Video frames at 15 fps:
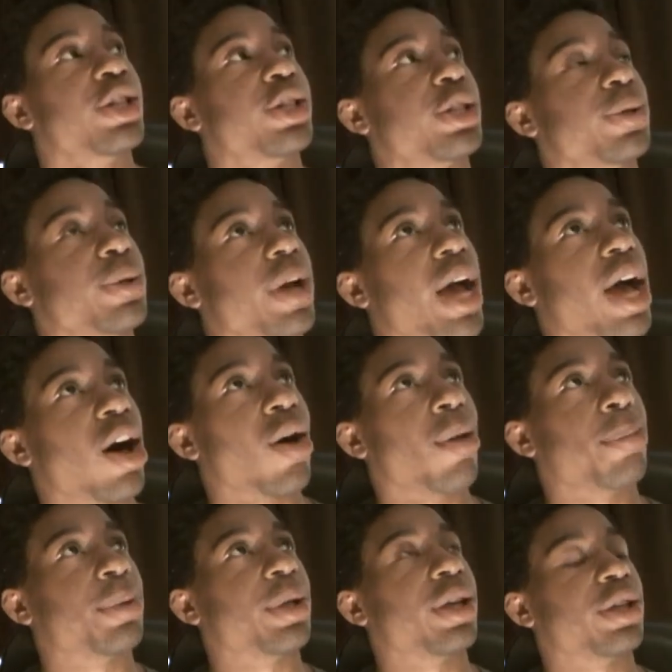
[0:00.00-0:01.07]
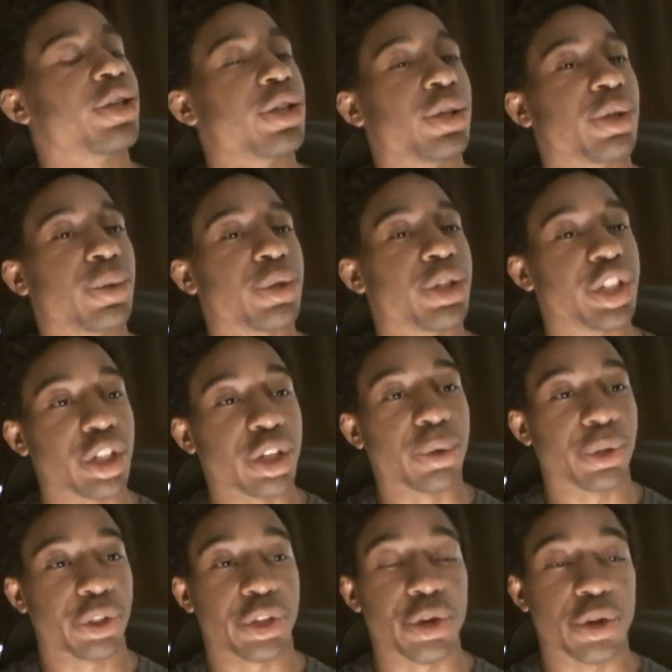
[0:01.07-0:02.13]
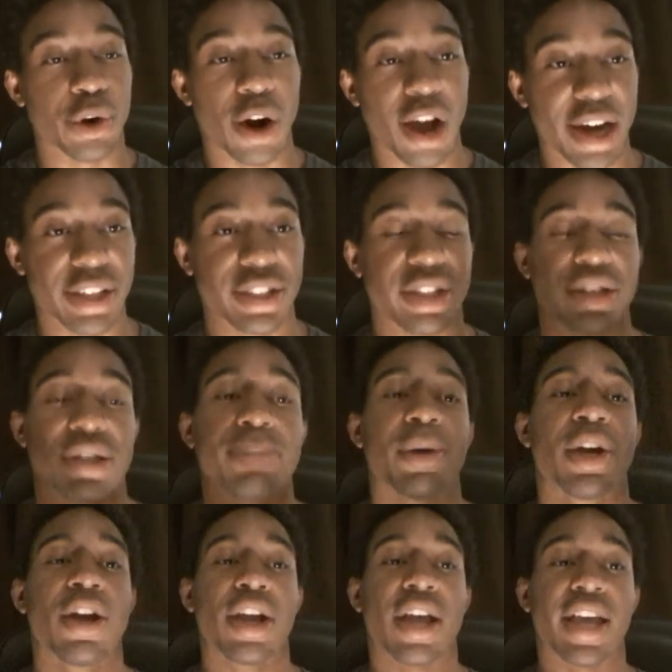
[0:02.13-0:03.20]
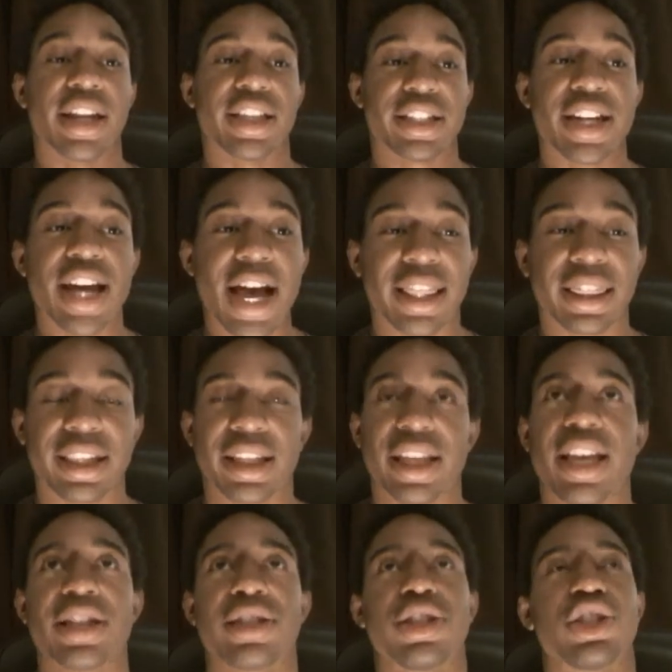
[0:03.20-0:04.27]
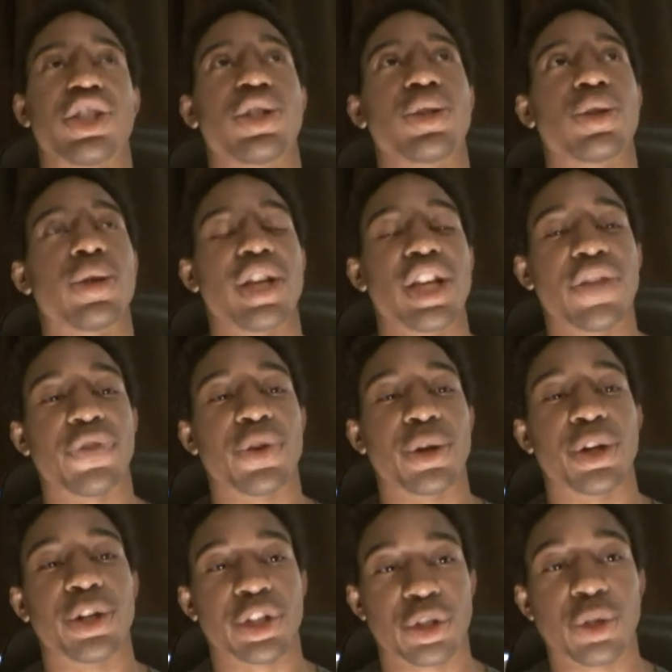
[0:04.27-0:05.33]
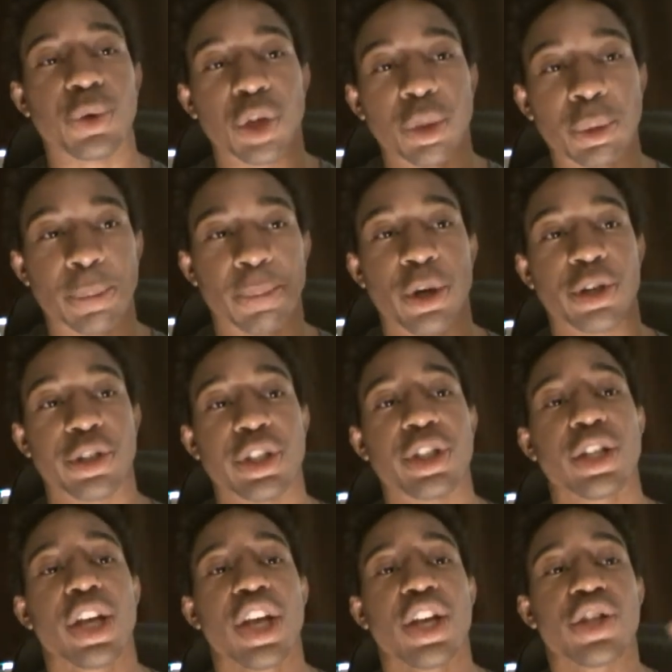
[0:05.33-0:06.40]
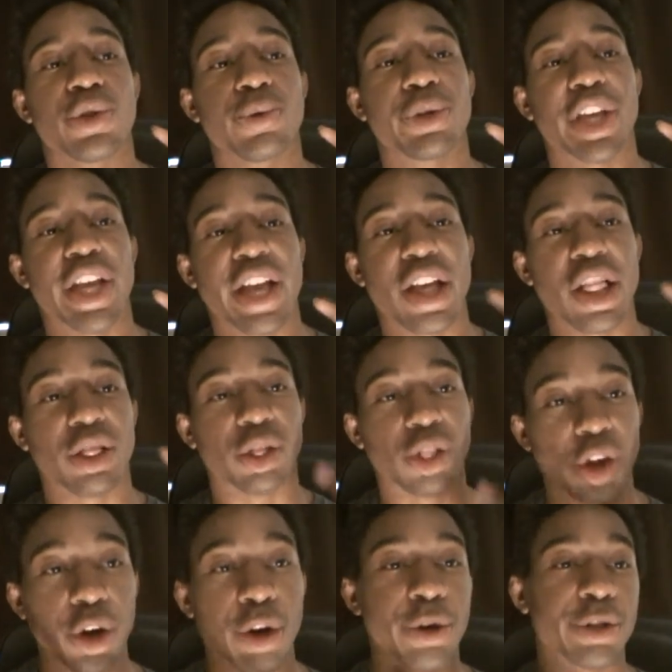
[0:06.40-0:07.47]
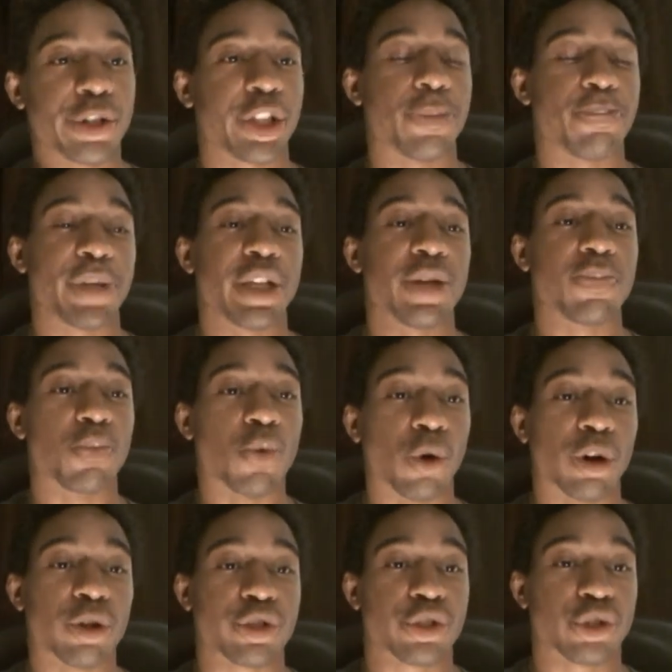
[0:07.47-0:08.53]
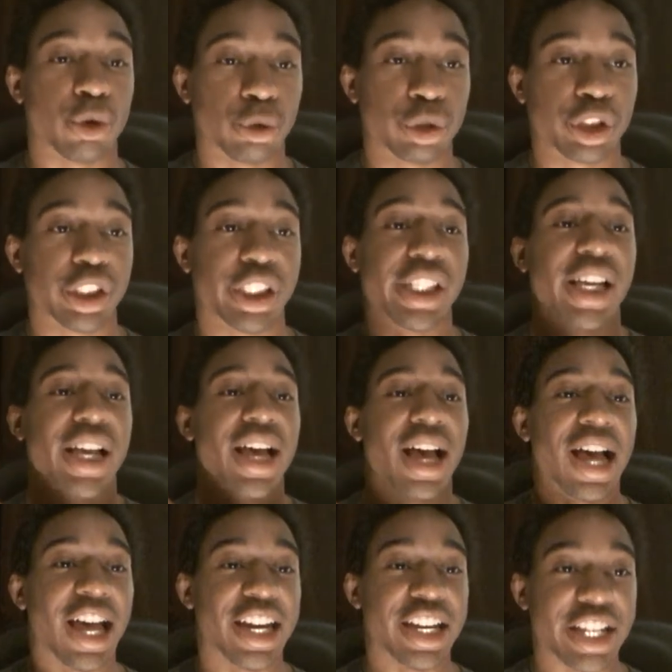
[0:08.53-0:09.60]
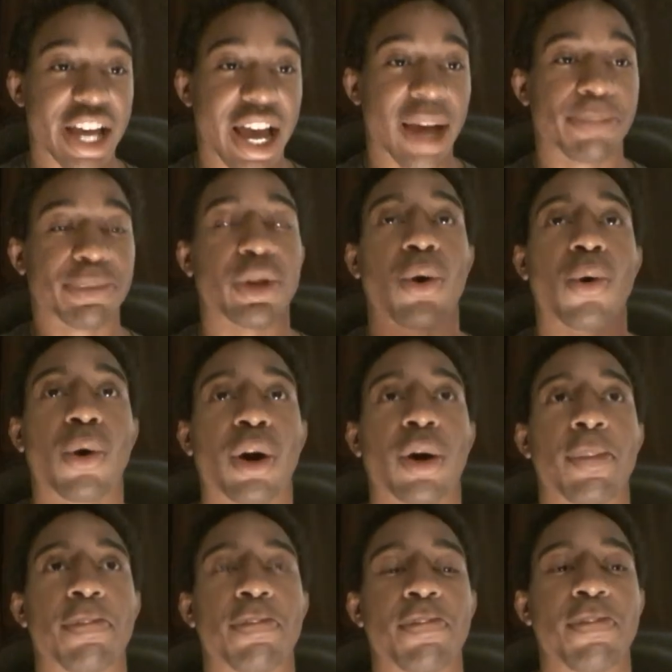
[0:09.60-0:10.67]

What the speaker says: to help you deal with your neuroticism, and it's not the case that if you're a disagreeable person, you can't learn to be more socially adept or